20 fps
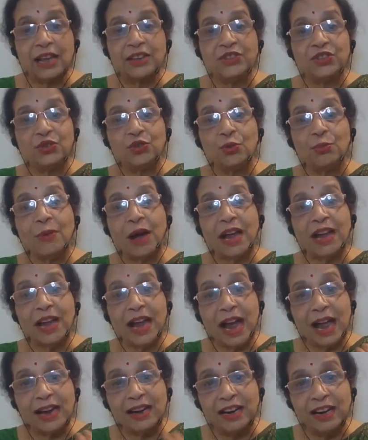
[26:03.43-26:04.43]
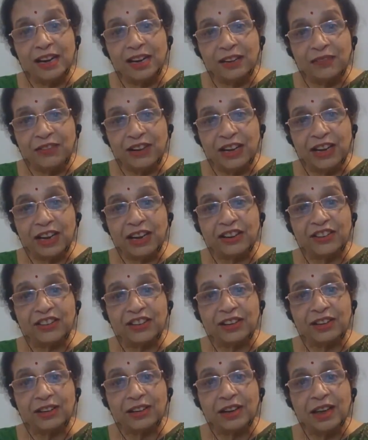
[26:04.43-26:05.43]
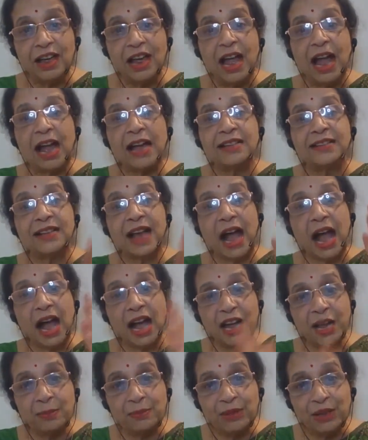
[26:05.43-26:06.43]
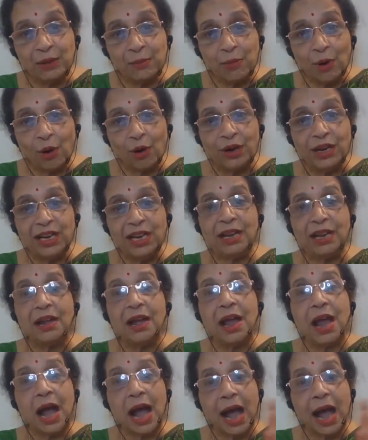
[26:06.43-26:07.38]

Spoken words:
as to my identification as I am the body,